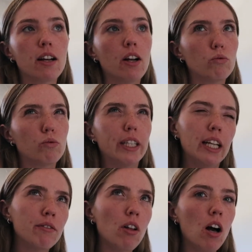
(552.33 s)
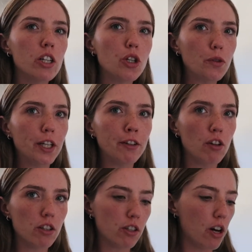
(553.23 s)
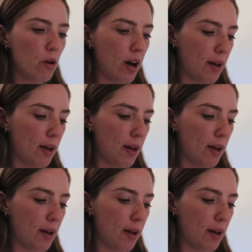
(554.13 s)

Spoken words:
reading vlog, 2 reading vlogs ago.